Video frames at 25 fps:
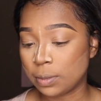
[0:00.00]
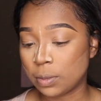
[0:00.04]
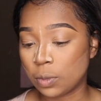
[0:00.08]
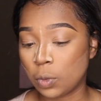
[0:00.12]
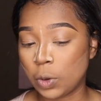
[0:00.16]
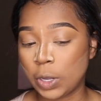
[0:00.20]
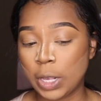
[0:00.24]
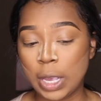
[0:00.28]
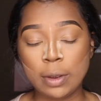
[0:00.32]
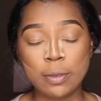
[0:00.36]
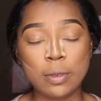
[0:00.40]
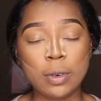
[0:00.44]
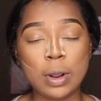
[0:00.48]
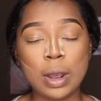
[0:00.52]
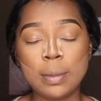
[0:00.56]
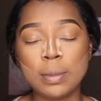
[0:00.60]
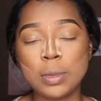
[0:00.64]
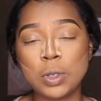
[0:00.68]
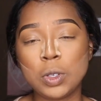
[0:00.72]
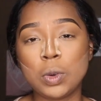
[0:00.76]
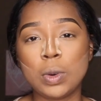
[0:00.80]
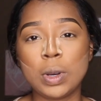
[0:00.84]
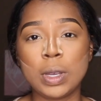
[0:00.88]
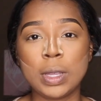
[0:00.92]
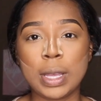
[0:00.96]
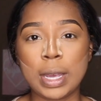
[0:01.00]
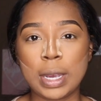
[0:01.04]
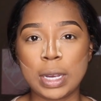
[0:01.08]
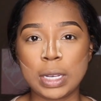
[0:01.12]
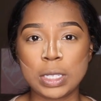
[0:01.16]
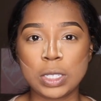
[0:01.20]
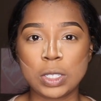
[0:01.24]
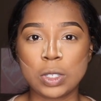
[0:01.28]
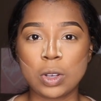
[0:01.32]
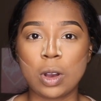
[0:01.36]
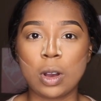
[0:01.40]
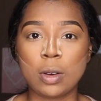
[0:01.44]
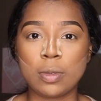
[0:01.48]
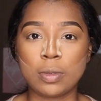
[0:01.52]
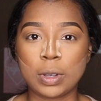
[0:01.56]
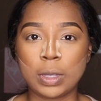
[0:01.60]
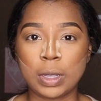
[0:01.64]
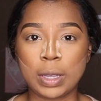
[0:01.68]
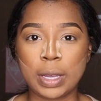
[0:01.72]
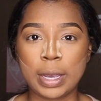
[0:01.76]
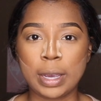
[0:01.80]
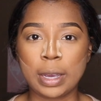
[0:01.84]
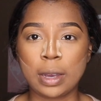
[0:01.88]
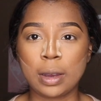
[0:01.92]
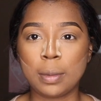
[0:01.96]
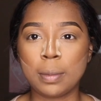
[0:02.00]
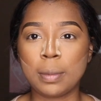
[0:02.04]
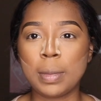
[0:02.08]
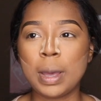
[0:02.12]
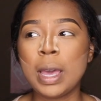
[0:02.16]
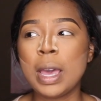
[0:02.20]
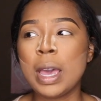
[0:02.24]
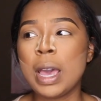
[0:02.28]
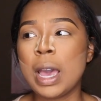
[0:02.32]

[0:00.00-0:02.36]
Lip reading: Whenever I'm doing like a soft glam,